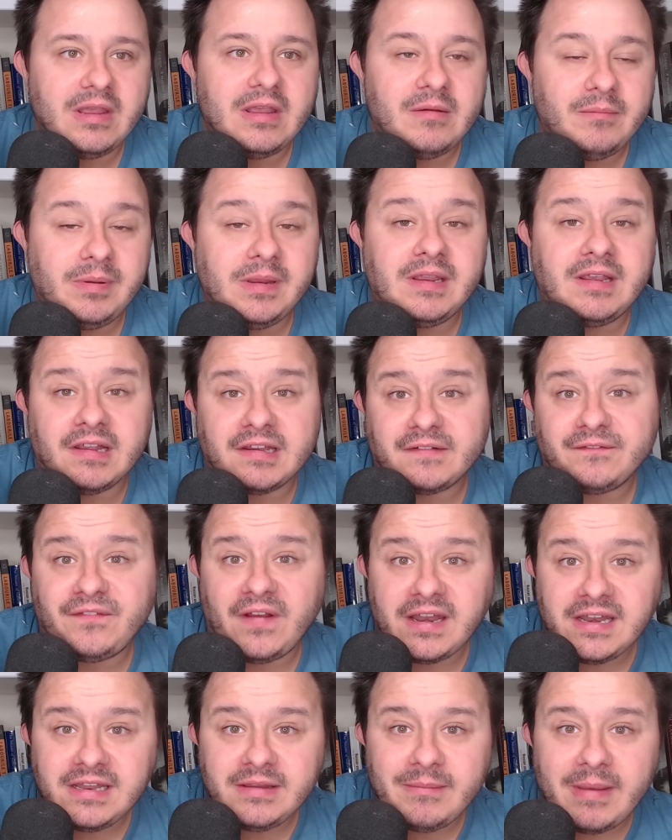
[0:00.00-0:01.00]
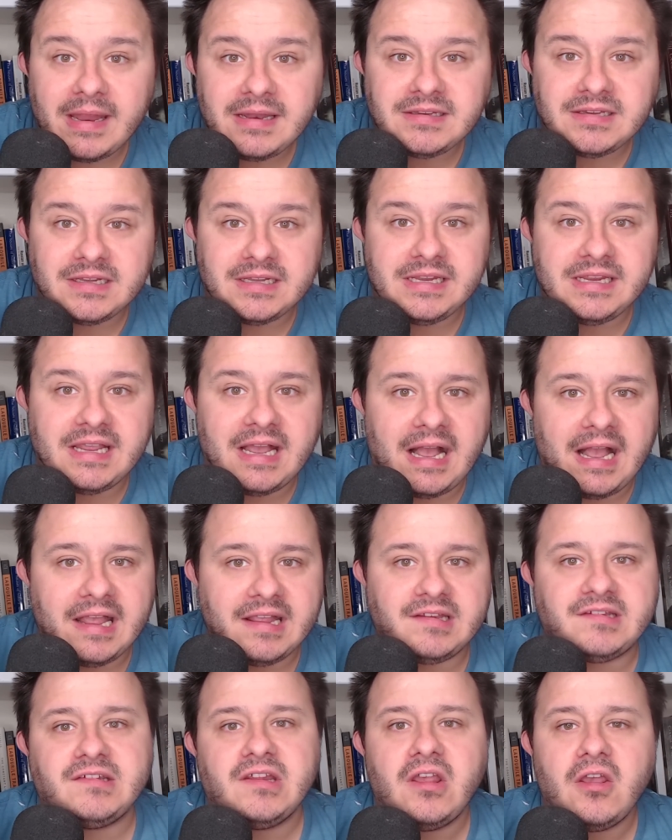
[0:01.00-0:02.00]
Because fundamentally,
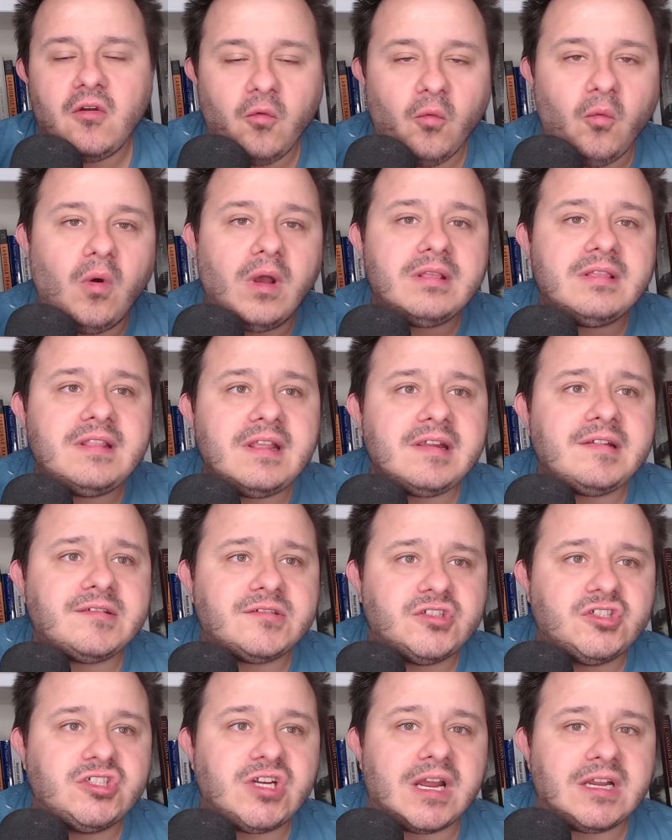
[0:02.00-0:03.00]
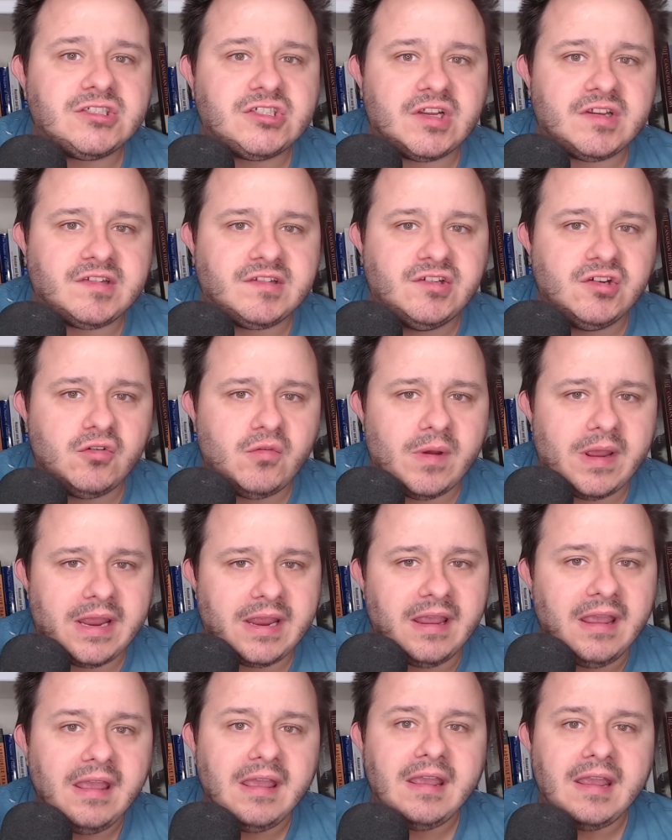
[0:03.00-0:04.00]
guys, what this judge is
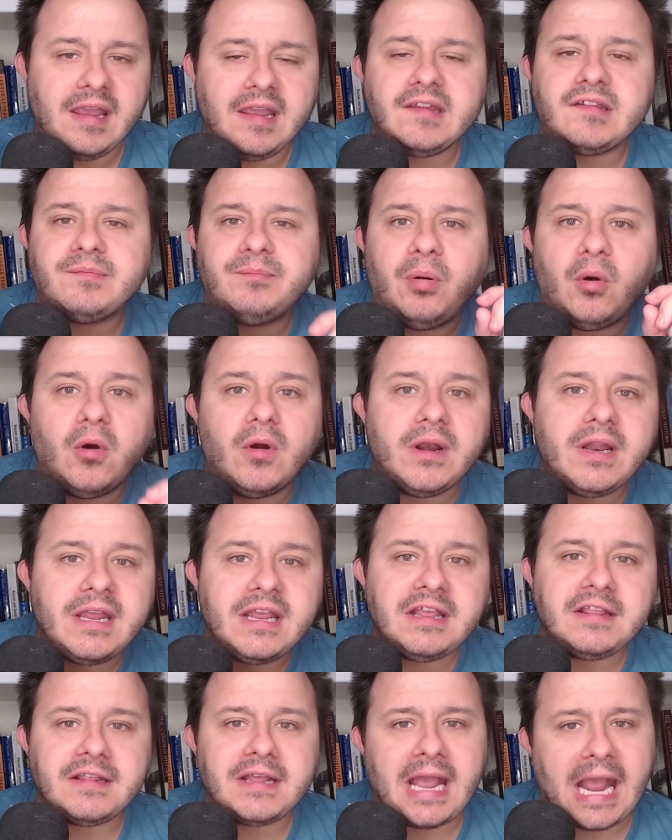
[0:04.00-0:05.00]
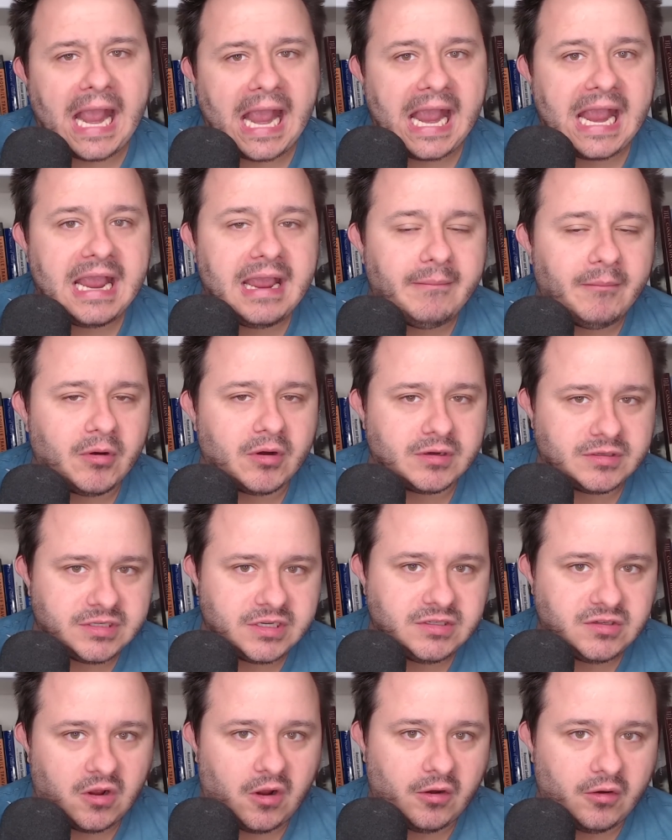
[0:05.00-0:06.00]
doing is putting the hammer to
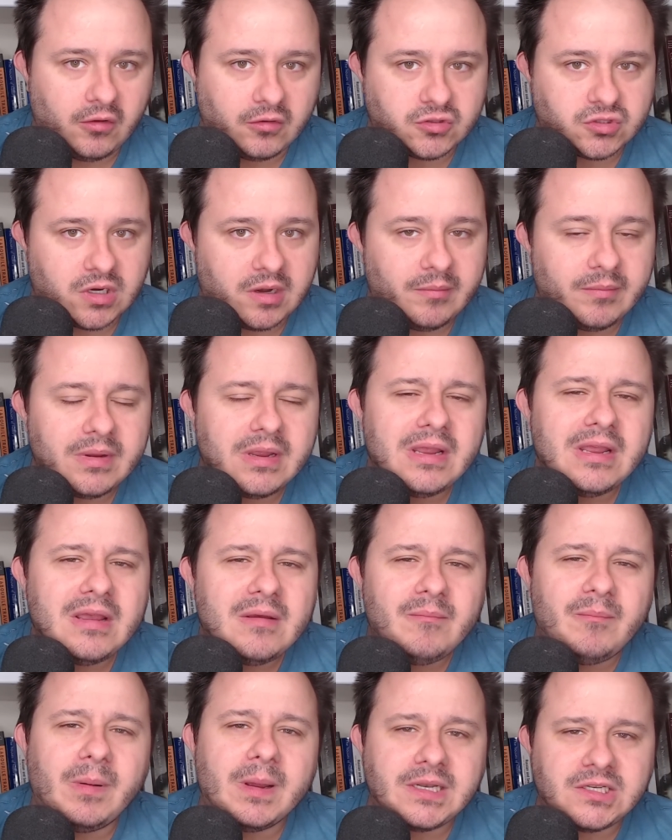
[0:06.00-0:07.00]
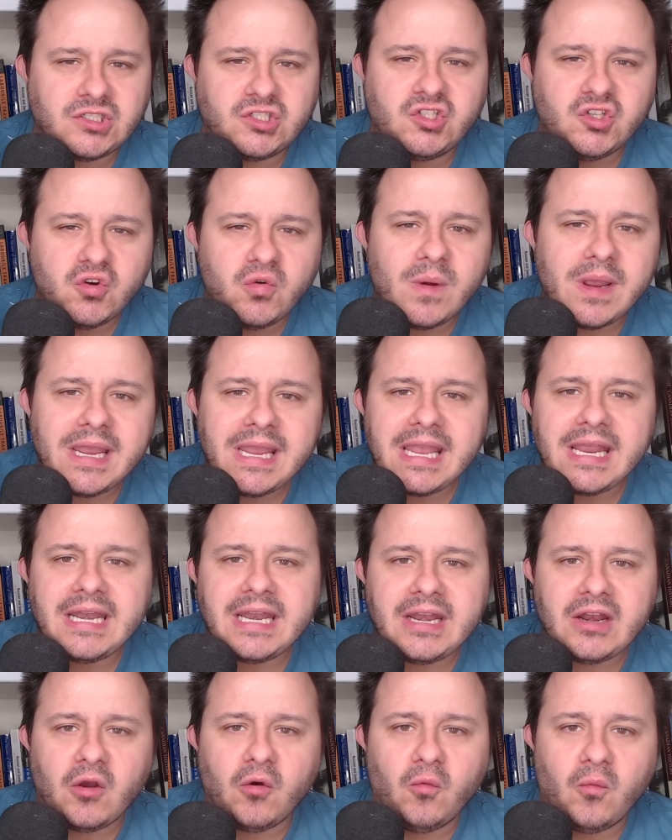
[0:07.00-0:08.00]
Donald Trump, but doing it
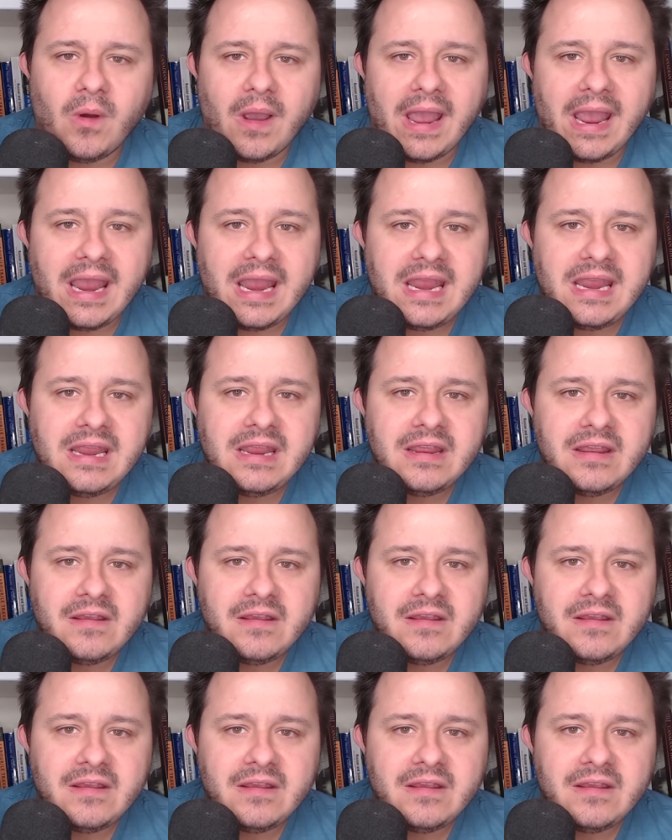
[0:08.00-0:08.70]
in a way